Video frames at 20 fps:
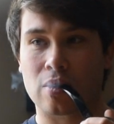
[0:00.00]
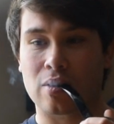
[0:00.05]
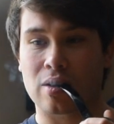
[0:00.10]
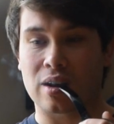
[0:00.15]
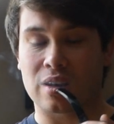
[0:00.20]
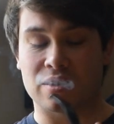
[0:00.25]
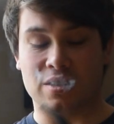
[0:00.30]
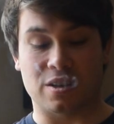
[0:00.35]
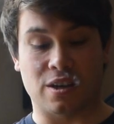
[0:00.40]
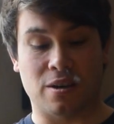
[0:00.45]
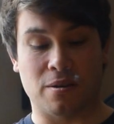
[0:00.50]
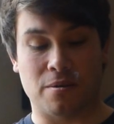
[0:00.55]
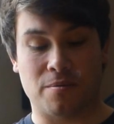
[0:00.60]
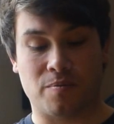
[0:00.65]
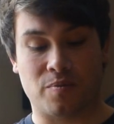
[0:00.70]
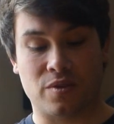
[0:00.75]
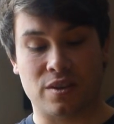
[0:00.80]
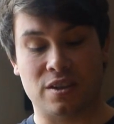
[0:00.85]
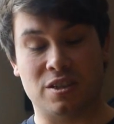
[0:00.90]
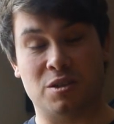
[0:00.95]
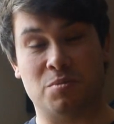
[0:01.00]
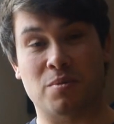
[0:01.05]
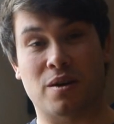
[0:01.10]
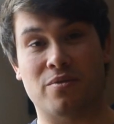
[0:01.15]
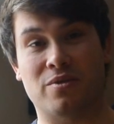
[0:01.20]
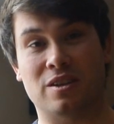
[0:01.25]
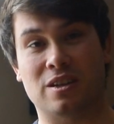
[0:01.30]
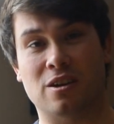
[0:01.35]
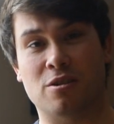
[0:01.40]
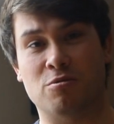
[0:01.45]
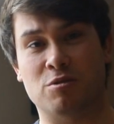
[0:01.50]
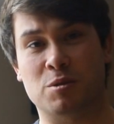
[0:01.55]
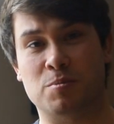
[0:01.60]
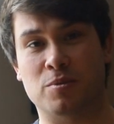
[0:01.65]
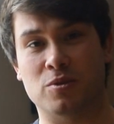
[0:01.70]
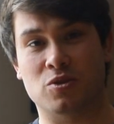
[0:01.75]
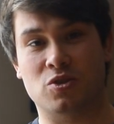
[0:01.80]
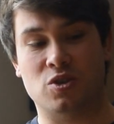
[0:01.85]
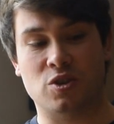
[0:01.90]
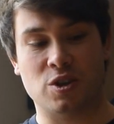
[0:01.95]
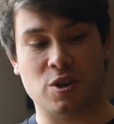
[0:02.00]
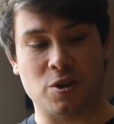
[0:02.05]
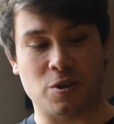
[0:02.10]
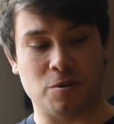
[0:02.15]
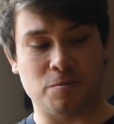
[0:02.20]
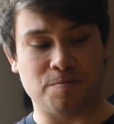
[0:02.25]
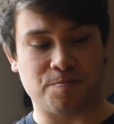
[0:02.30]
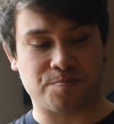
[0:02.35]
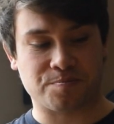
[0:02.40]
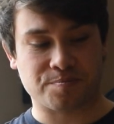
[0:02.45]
And this is my video response to you.